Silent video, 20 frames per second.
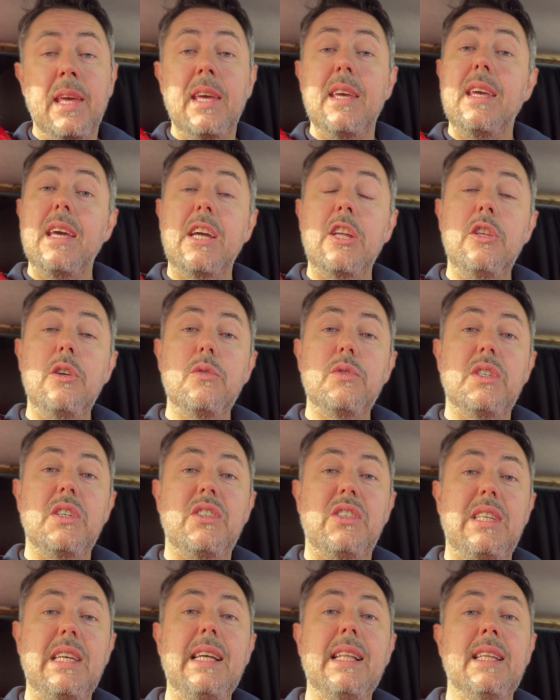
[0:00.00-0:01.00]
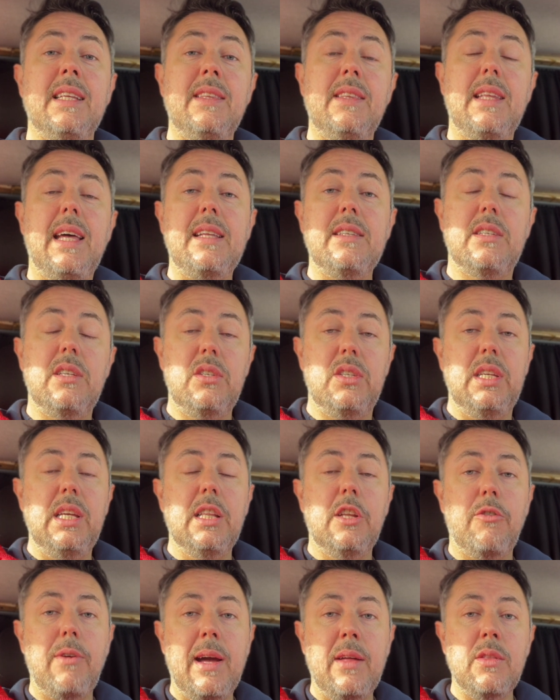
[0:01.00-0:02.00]
You can use the sealant then to
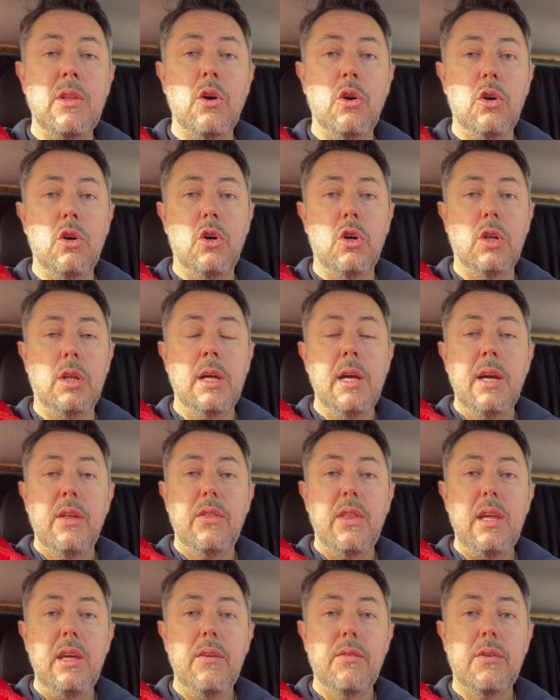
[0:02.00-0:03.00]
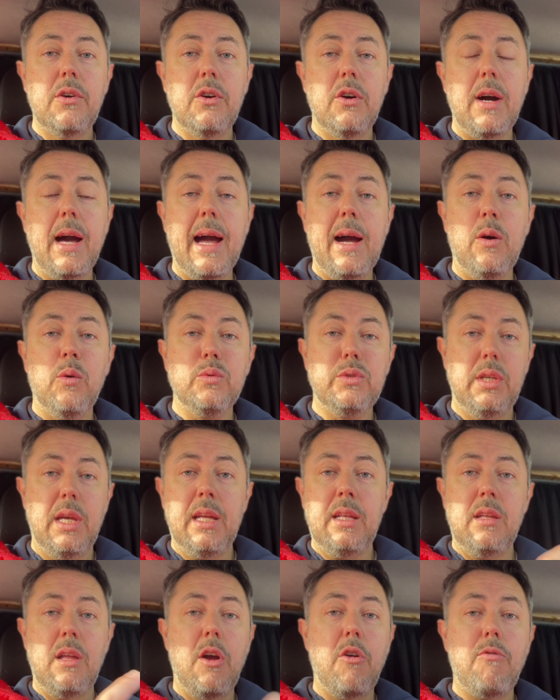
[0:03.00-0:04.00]
seal around the hole that you've cut out
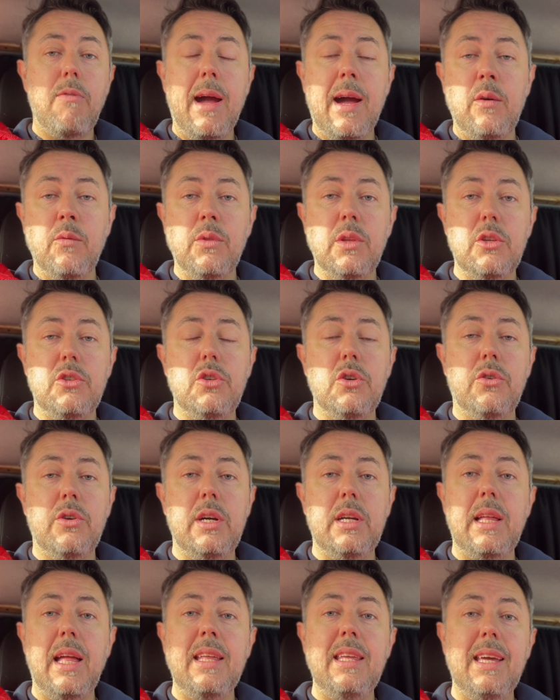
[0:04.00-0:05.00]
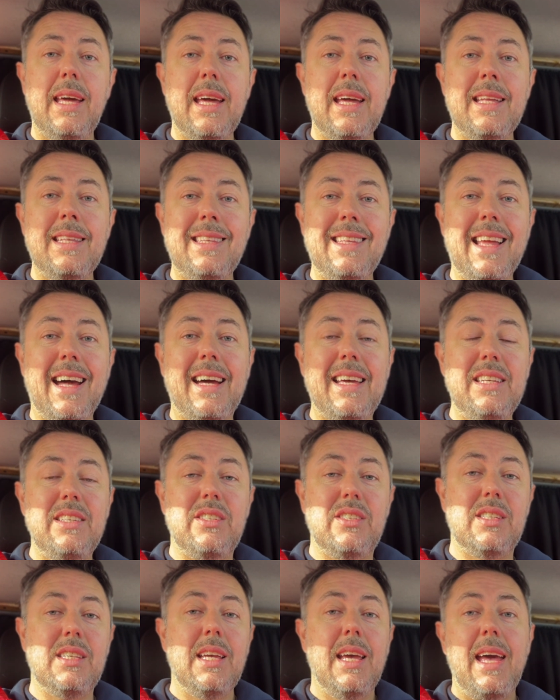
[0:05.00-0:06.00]
and around the turret, and you get a
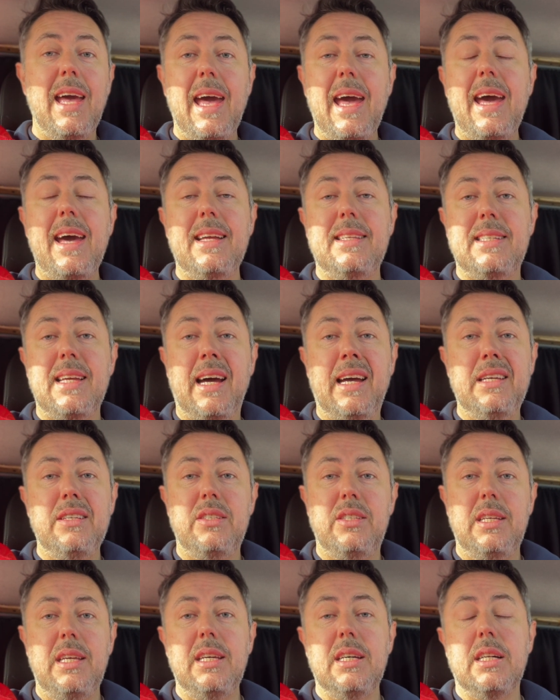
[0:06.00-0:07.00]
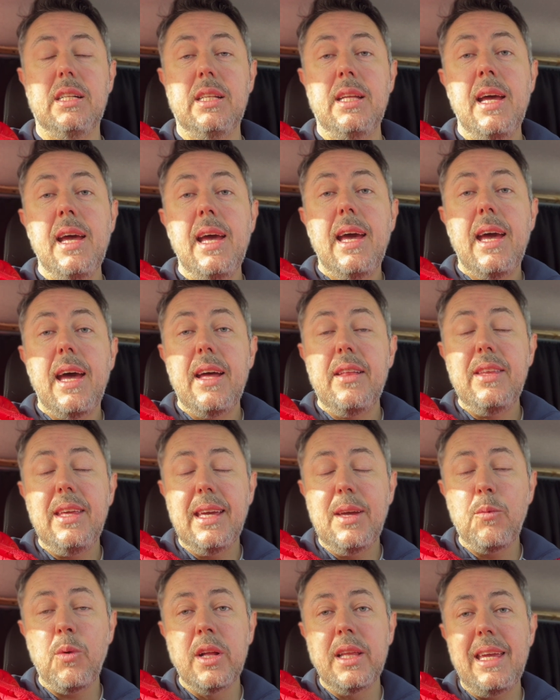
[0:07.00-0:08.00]
nice airtight seal.
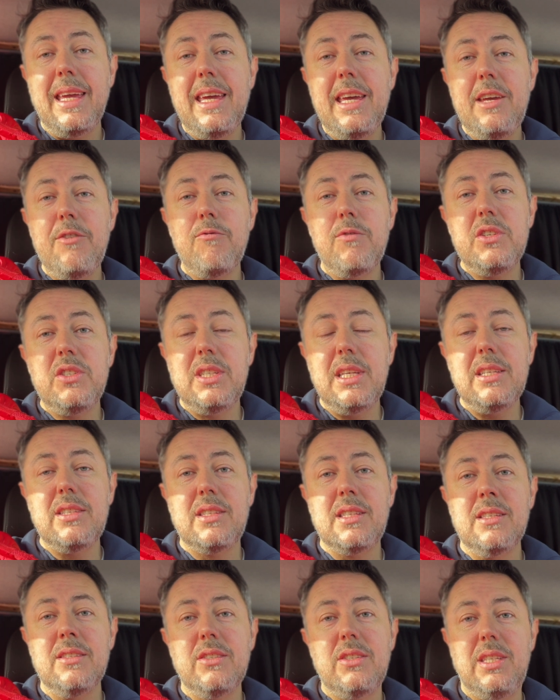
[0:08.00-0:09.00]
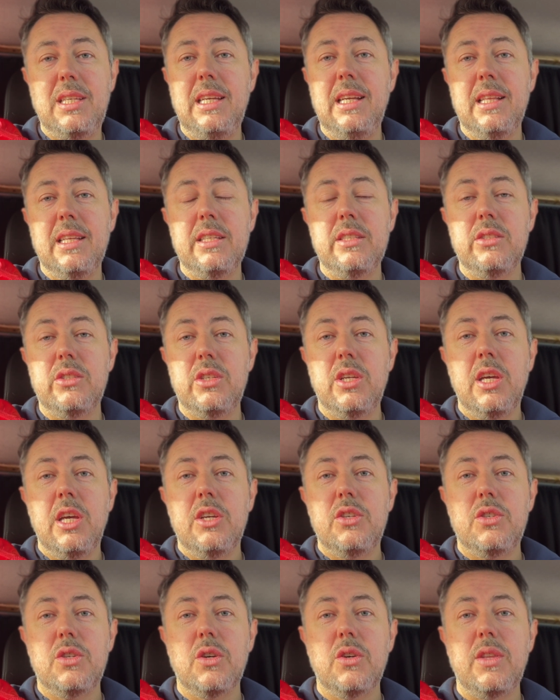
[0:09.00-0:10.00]
You want heat resistant sealant
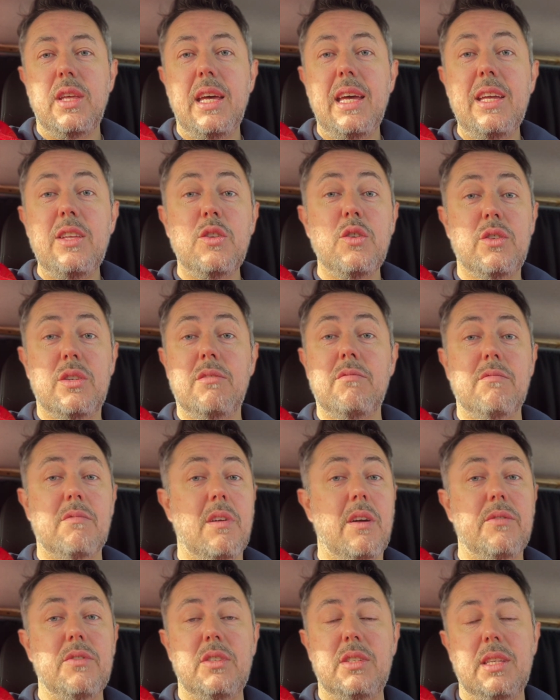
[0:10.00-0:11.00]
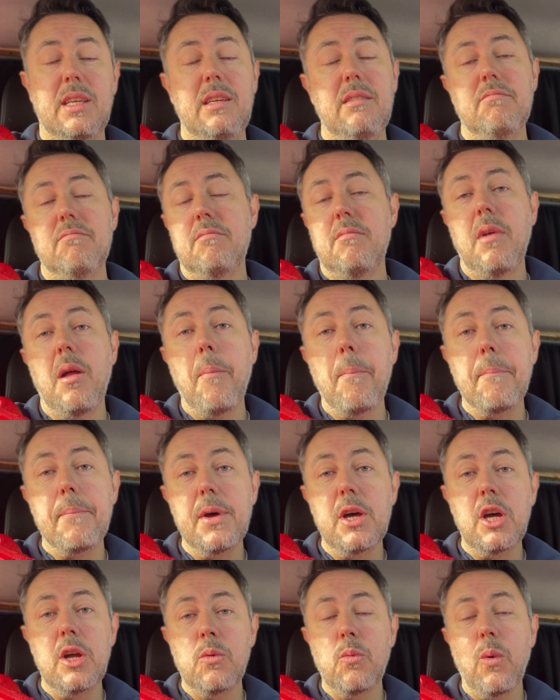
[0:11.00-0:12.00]
so that it doesn't obviously
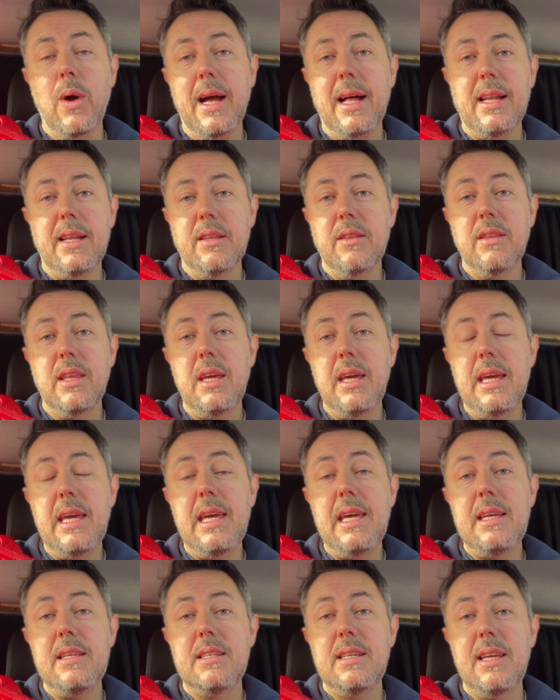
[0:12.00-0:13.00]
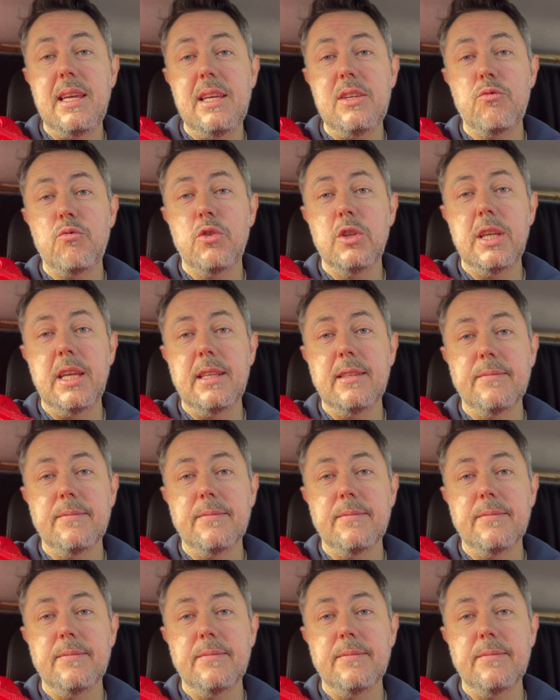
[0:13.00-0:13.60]
burn while the heater is running.